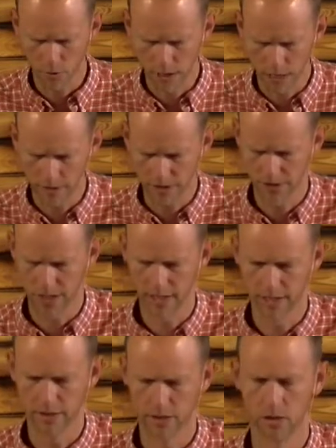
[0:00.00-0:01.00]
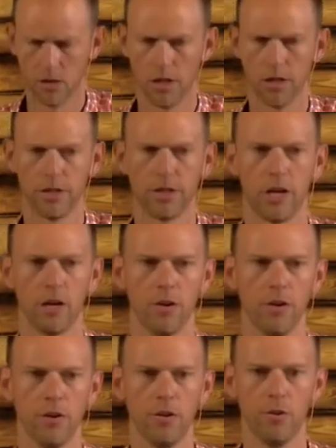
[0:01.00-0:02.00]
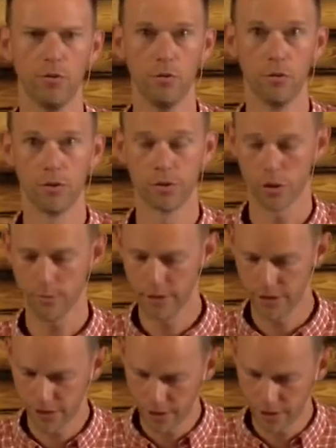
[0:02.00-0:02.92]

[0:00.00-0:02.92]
This morning, I'm excited to launch our new sermon